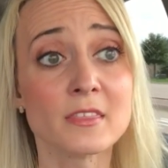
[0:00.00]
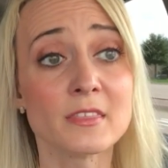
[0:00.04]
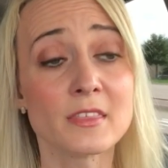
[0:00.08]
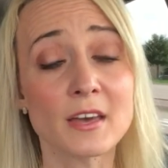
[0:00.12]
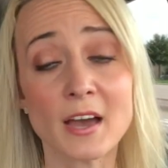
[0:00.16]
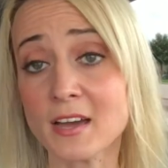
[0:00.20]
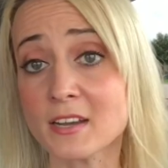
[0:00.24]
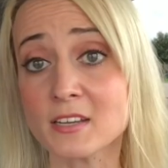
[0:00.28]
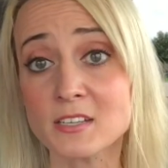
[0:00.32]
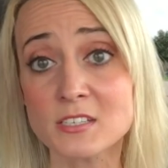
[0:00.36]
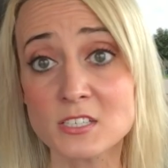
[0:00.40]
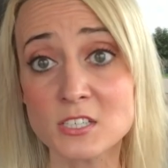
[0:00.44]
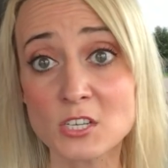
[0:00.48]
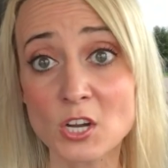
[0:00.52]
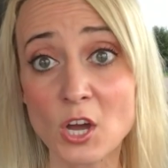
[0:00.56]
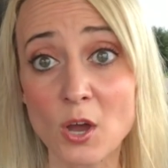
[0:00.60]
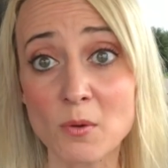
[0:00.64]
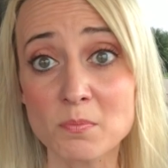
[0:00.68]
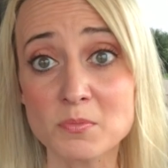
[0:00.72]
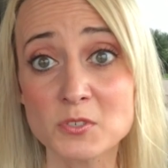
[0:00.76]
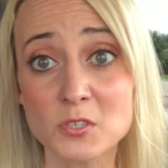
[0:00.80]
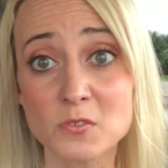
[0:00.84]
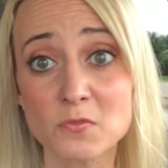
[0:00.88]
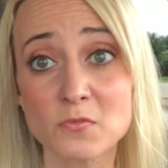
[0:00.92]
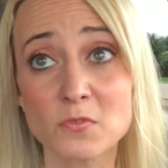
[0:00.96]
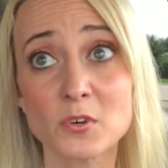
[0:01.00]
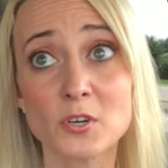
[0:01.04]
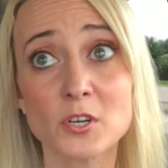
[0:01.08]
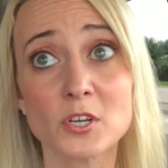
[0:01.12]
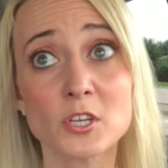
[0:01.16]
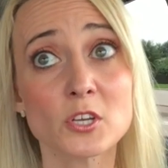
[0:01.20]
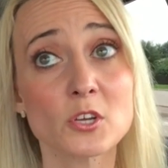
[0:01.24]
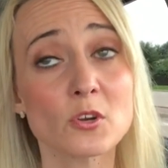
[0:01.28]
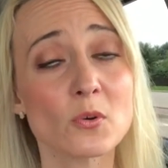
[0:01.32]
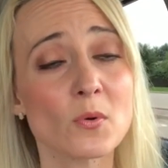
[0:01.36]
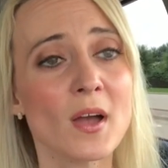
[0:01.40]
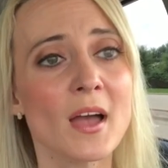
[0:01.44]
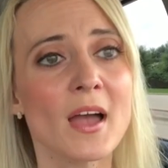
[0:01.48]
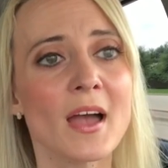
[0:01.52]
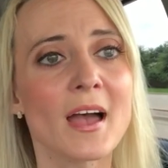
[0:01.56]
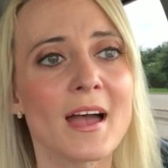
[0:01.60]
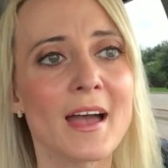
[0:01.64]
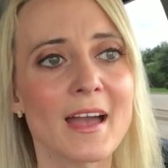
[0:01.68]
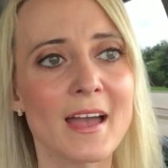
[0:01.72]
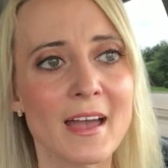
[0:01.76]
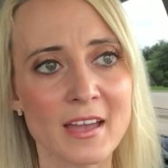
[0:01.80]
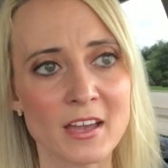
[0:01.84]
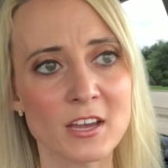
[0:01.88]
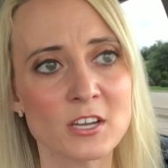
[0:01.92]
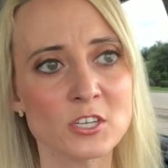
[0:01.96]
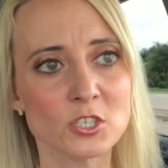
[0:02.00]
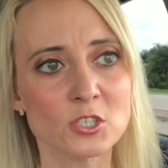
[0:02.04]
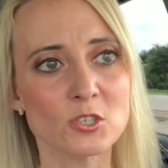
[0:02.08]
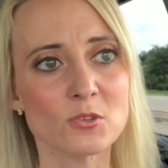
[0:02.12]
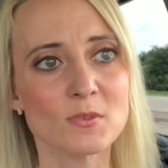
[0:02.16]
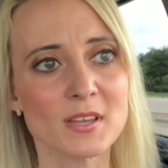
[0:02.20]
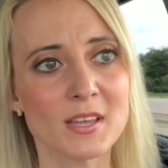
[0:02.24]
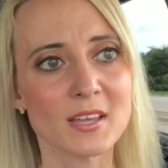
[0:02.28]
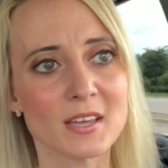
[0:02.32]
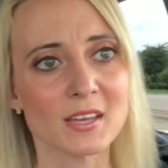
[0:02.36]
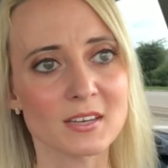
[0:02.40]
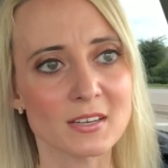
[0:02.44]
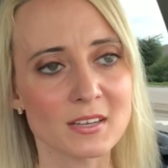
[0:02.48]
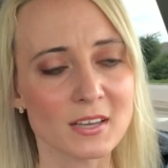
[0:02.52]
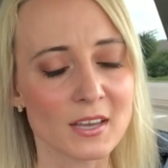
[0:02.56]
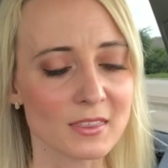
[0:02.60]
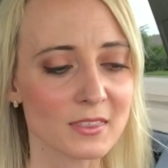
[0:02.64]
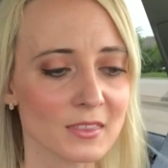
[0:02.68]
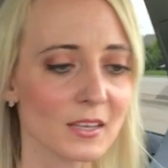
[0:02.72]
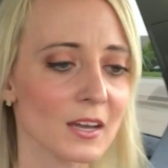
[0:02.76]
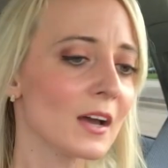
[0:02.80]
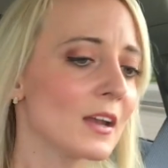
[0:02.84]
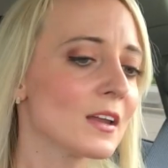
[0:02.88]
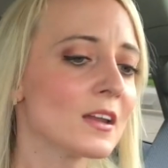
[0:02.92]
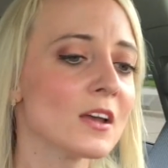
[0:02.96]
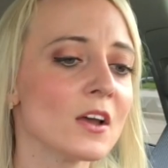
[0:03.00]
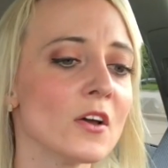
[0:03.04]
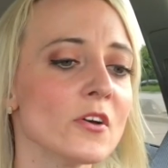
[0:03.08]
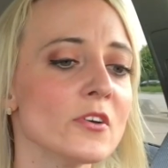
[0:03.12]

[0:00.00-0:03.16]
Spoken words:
That is an option for you, and you can get that.